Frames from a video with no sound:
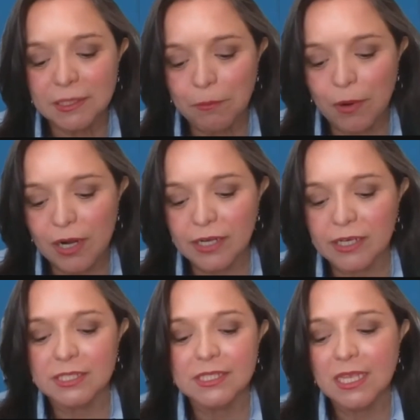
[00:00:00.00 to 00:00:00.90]
a
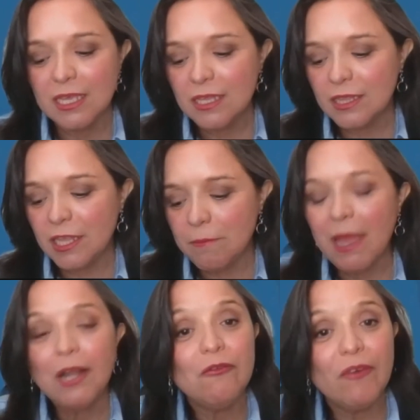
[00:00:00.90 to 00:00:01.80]
partners the
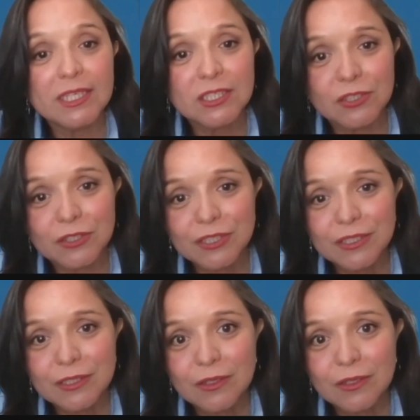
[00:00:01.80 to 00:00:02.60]
manufacturer